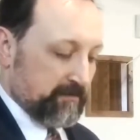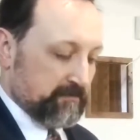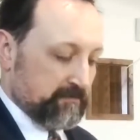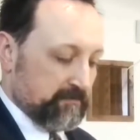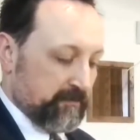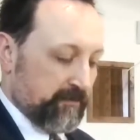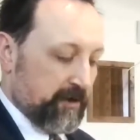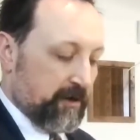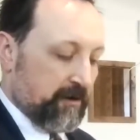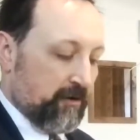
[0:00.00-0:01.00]
With
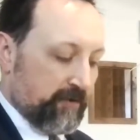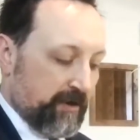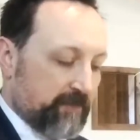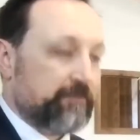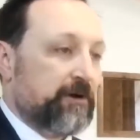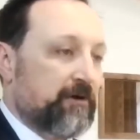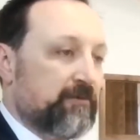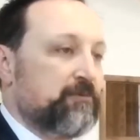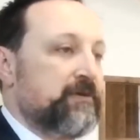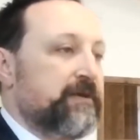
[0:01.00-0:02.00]
God, all things are
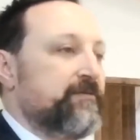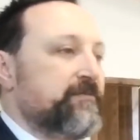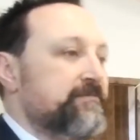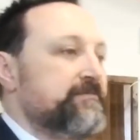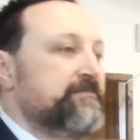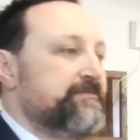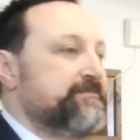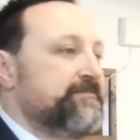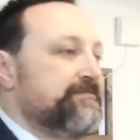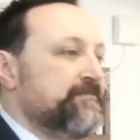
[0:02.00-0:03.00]
possible, even
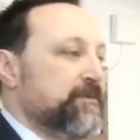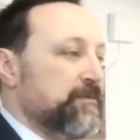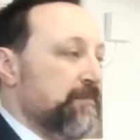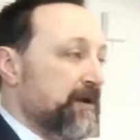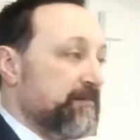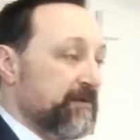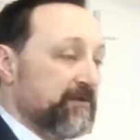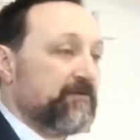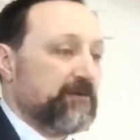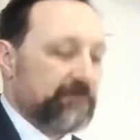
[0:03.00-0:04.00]
the betterment
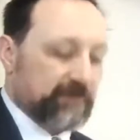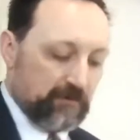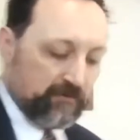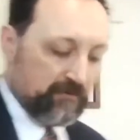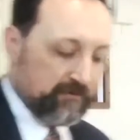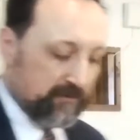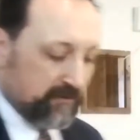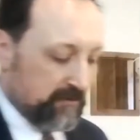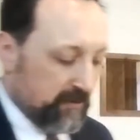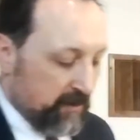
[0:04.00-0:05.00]
of ourselves. So
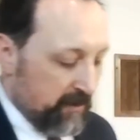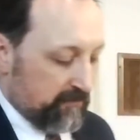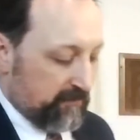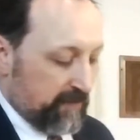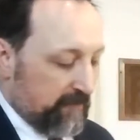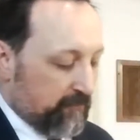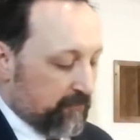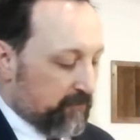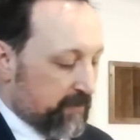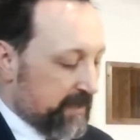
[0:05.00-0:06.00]
thankful
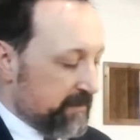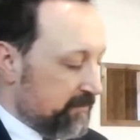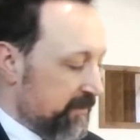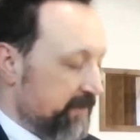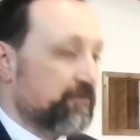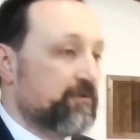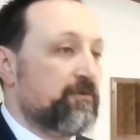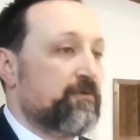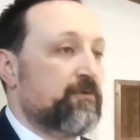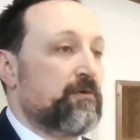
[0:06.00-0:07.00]
for that, and thankful
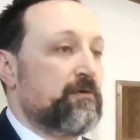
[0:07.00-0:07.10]
for